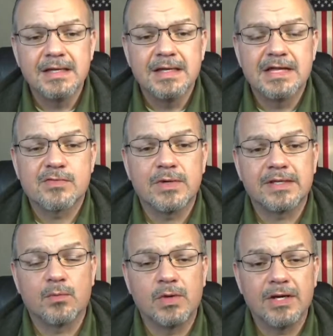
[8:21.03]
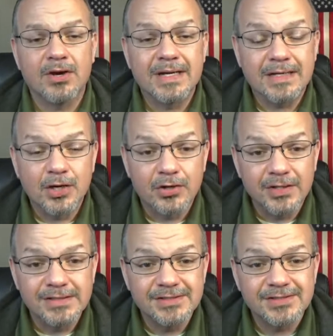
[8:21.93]
is when we are
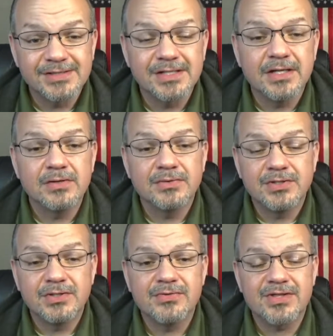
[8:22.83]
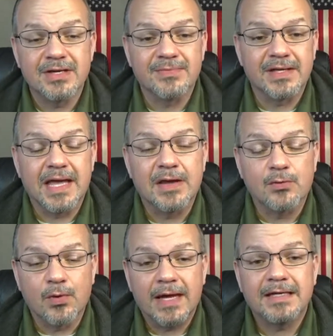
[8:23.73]
encouraged to go do something, a
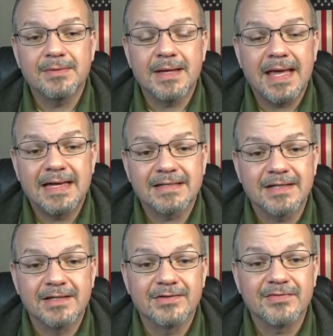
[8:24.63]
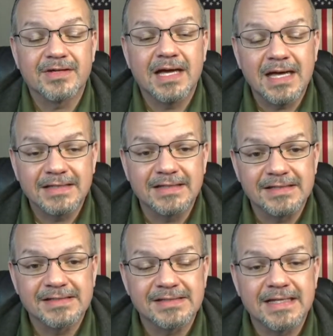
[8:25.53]
random act of
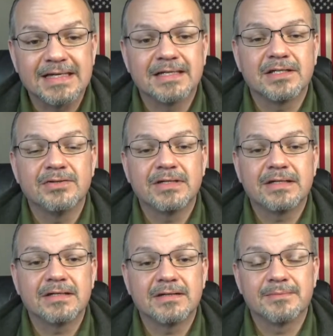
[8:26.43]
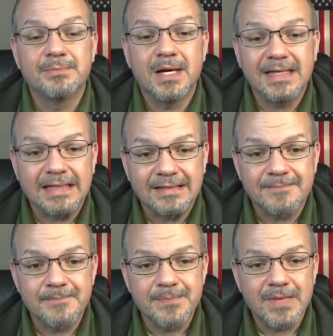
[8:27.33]
kindness, including money,
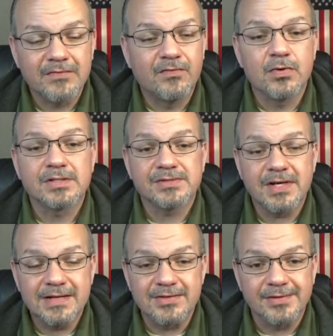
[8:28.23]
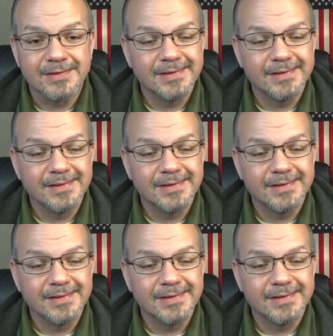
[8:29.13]
for a stranger.